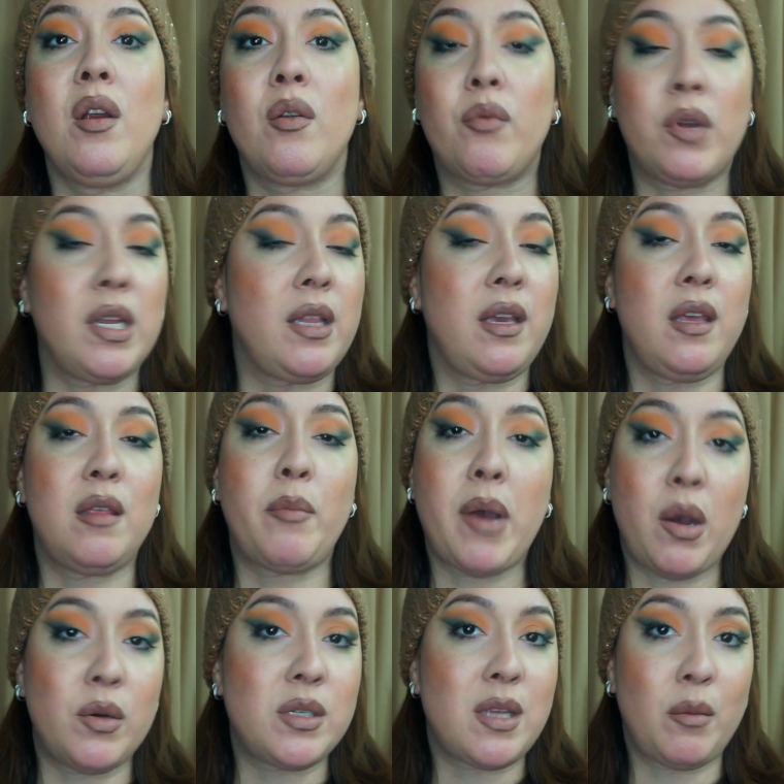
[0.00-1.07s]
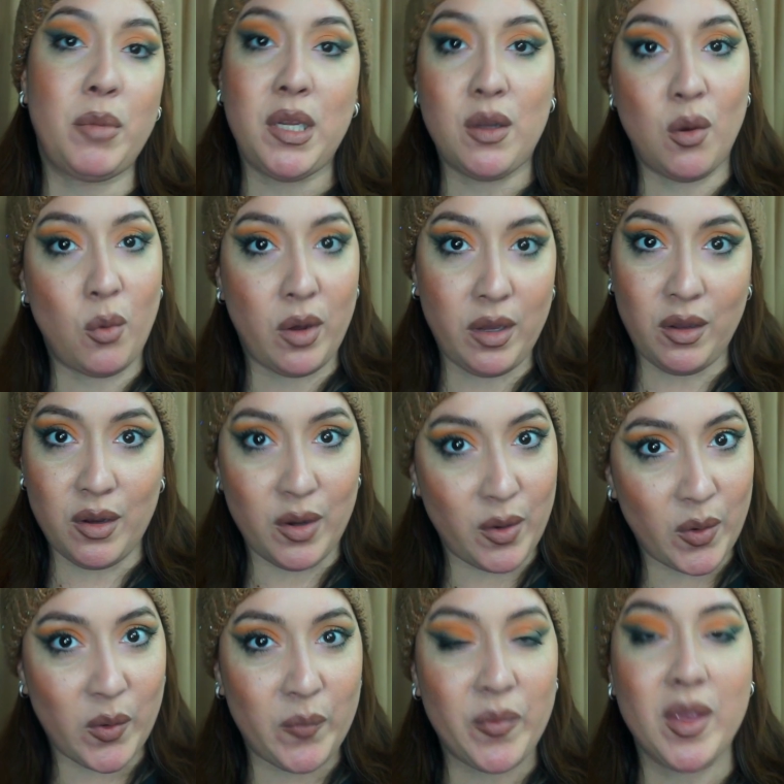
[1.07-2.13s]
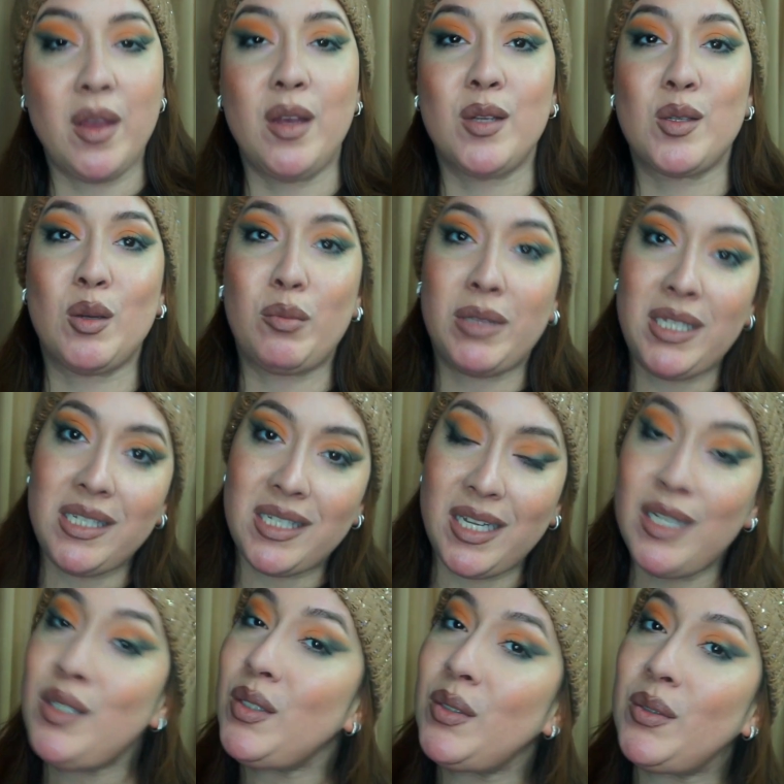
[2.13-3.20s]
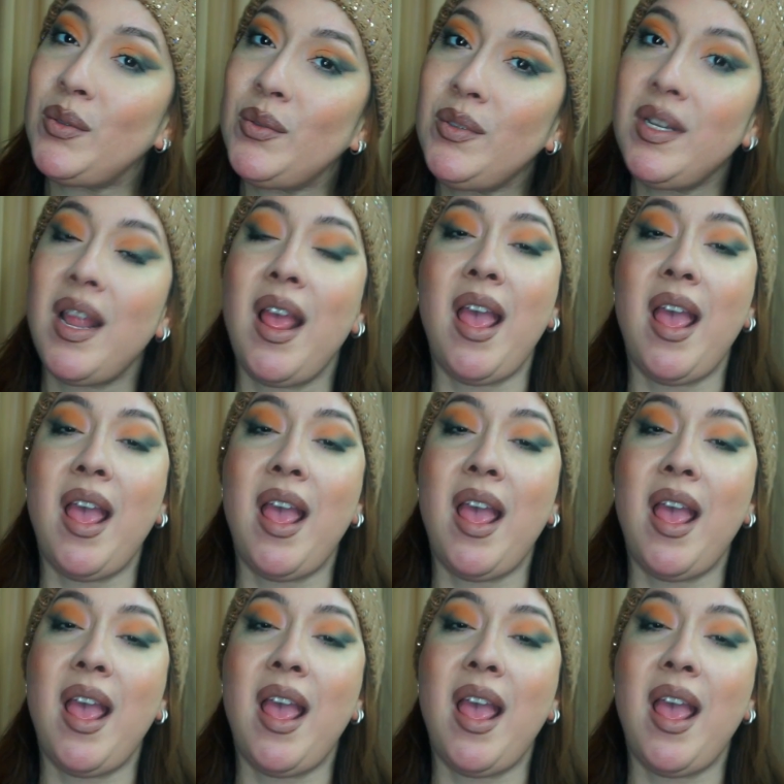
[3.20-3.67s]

really the powers that be don't want you to know. So please stay tuned.